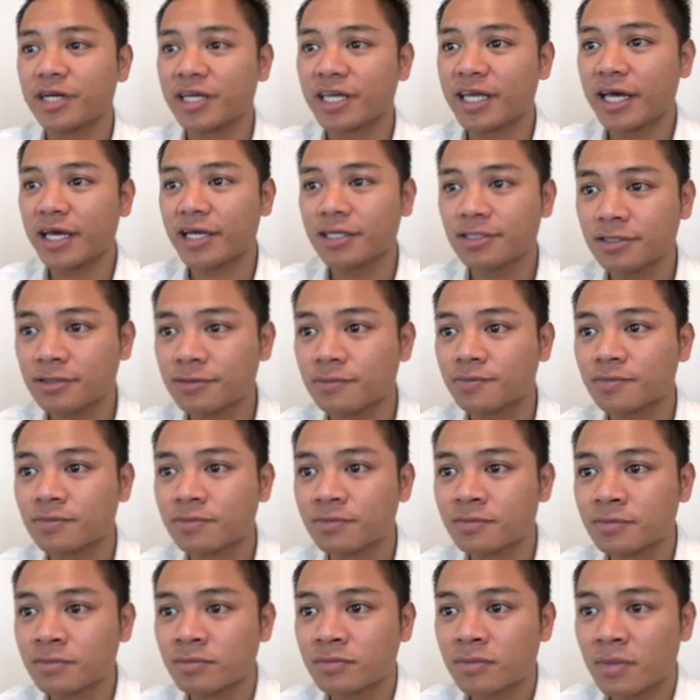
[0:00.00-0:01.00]
again.
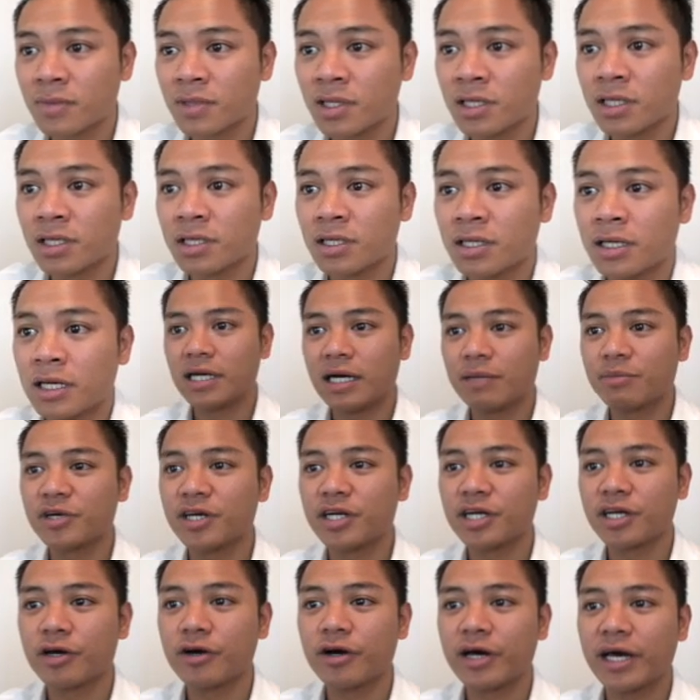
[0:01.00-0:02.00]
I'm
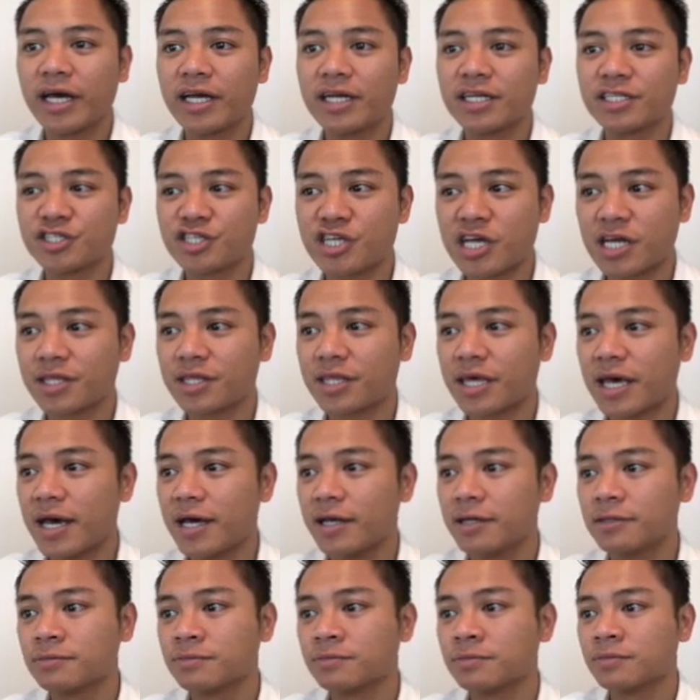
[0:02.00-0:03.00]
gonna go ahead and check
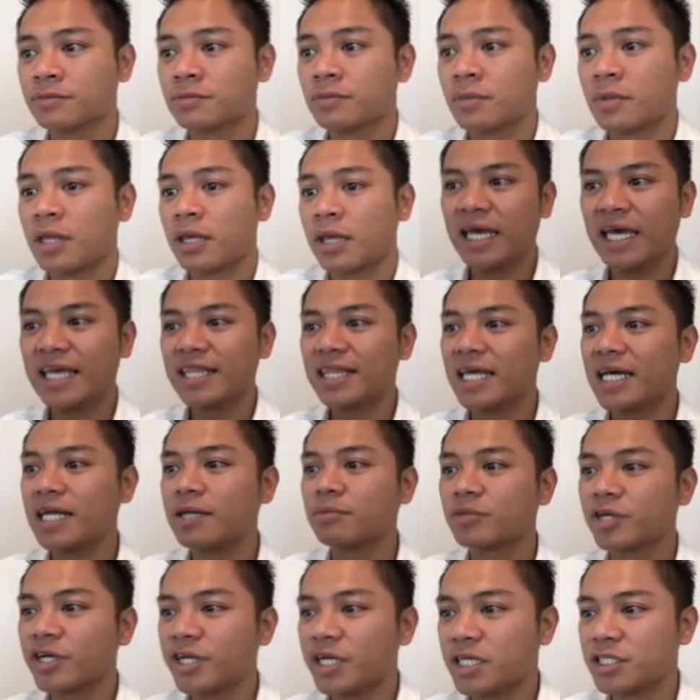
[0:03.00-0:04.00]
that. And then
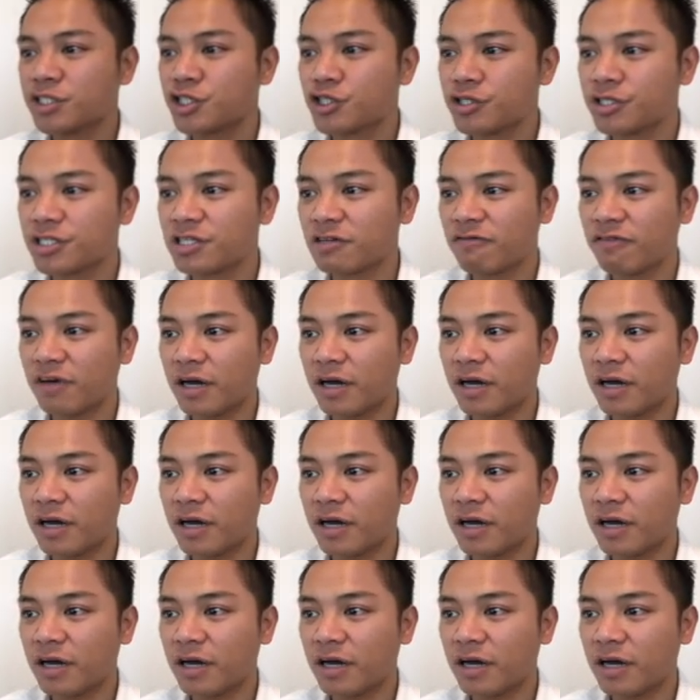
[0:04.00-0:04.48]
I'm gonna choose a